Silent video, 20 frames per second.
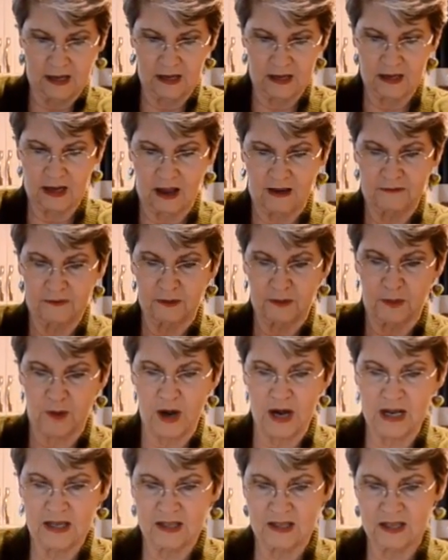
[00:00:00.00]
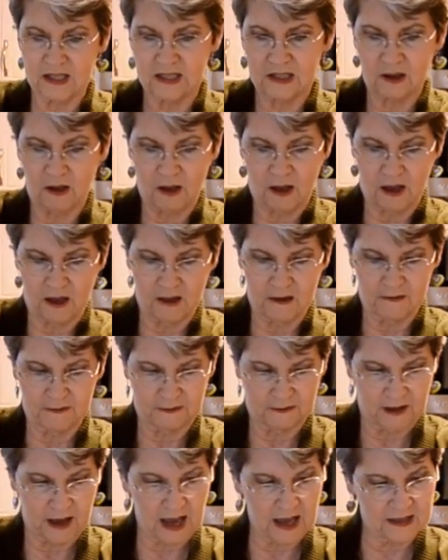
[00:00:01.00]
have to break this
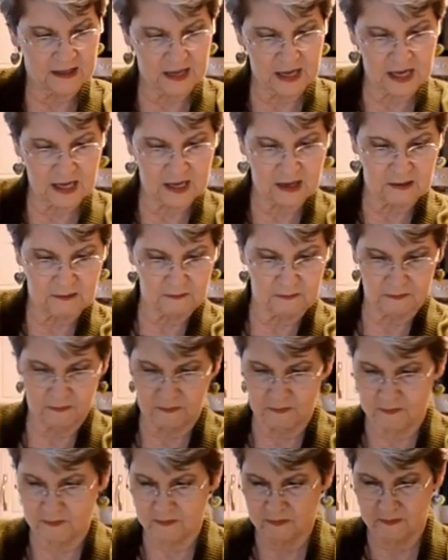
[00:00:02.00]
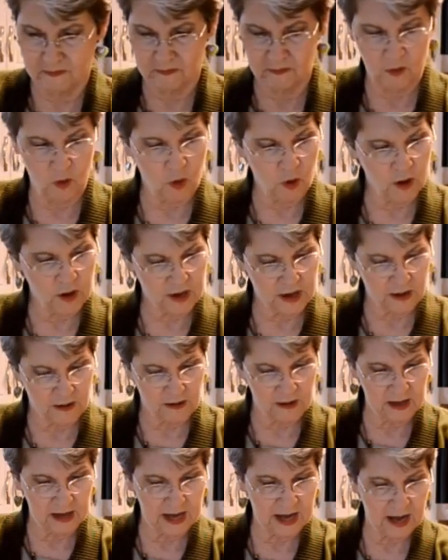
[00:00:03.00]
off. I think
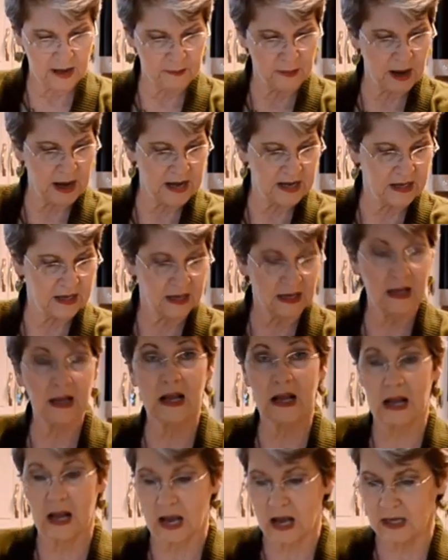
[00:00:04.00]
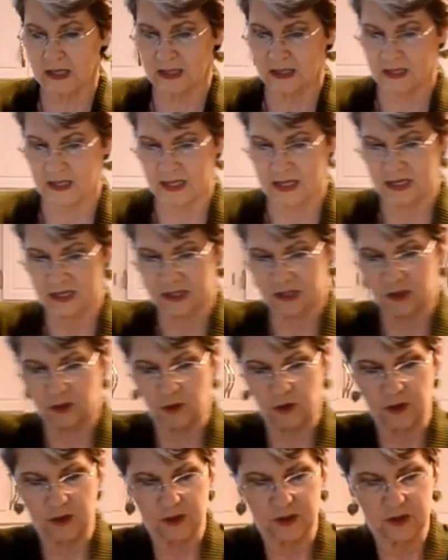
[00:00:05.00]
ordinarily I might cut these so
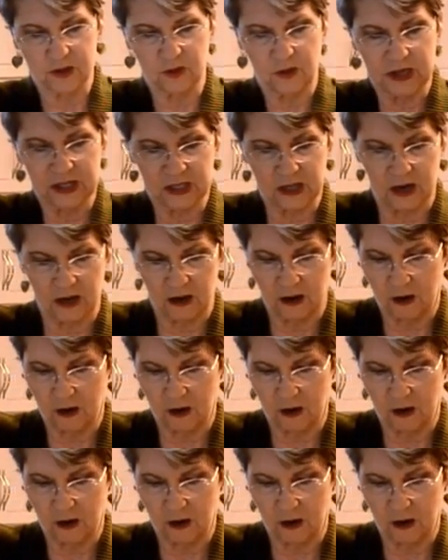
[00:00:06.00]
that the strings aren't